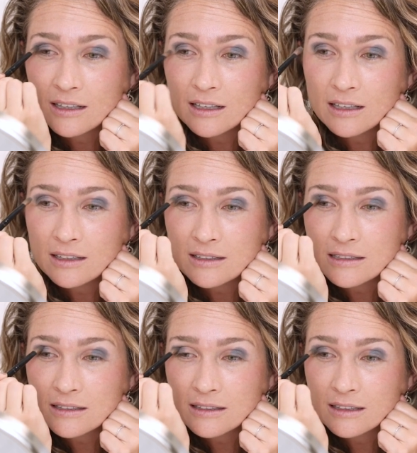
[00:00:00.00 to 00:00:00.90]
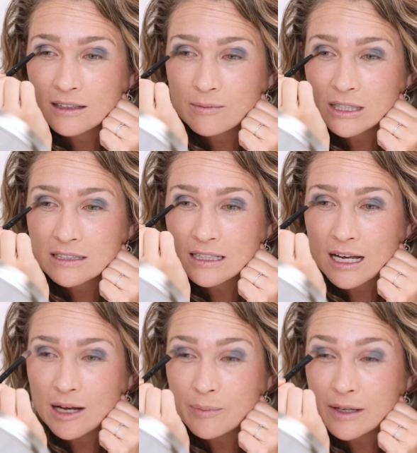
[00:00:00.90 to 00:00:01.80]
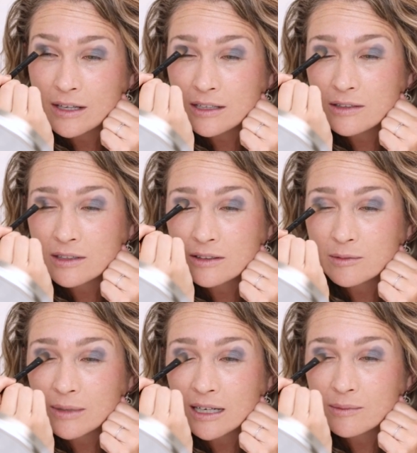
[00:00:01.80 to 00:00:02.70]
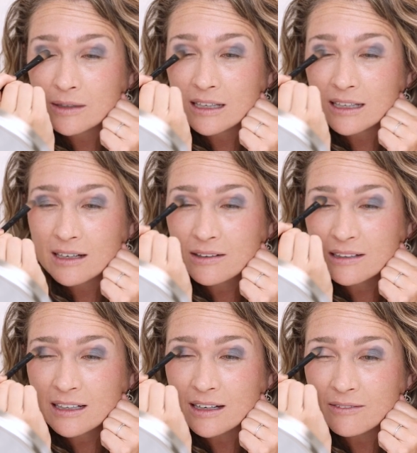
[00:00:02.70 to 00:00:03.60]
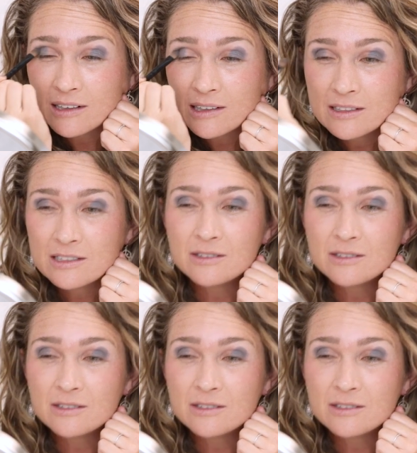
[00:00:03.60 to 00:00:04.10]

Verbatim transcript: and it's can mix it up and then you can look back and be like, "Oh yeah, what I was